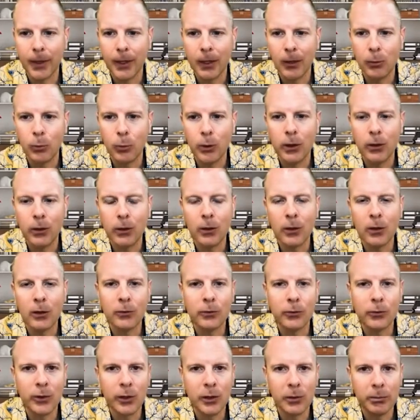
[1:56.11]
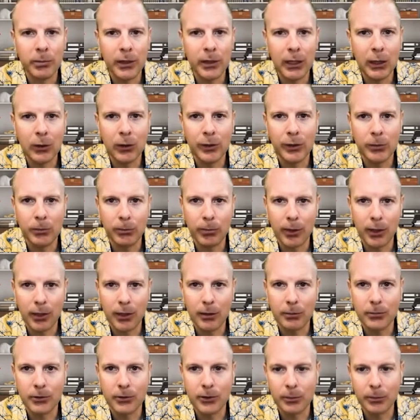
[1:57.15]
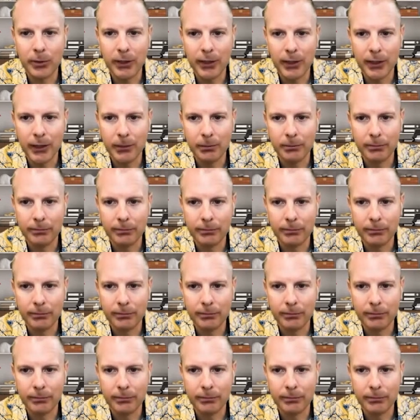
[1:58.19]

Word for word: we called for the Bitcoin bottom to be in.